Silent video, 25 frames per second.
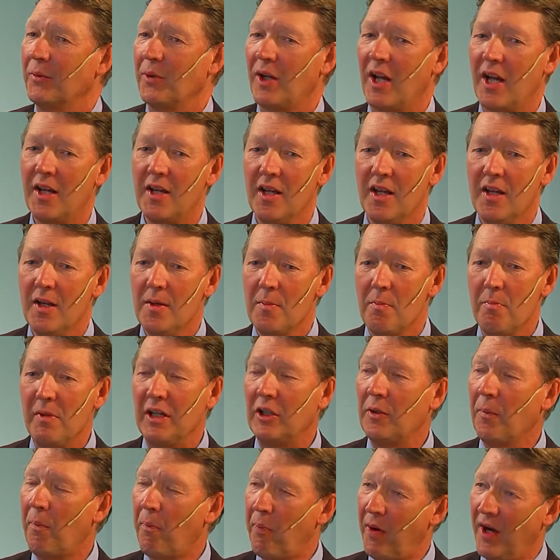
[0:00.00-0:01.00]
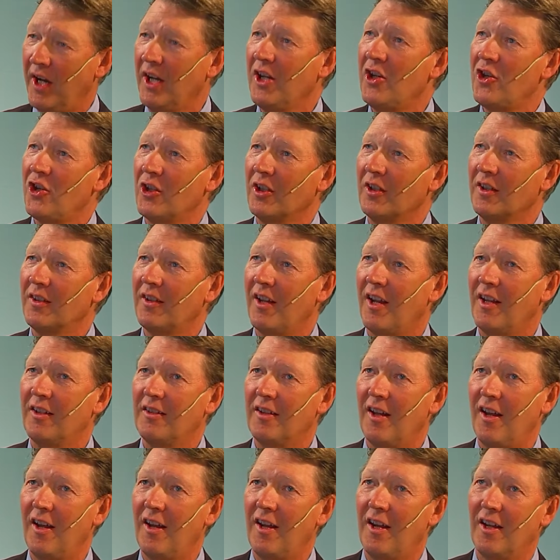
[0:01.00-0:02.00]
when I meet a patient
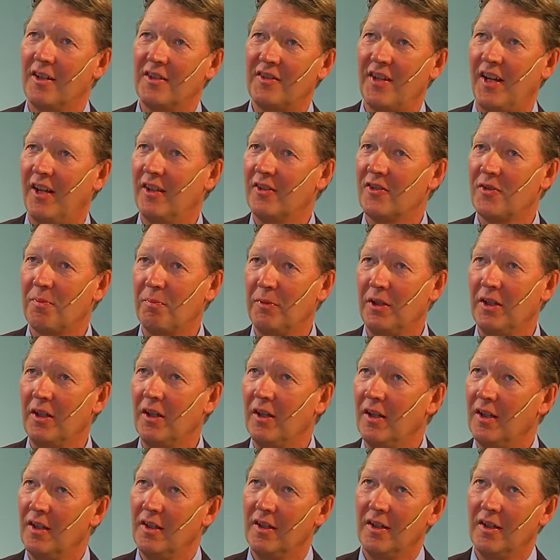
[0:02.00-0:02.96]
that tells me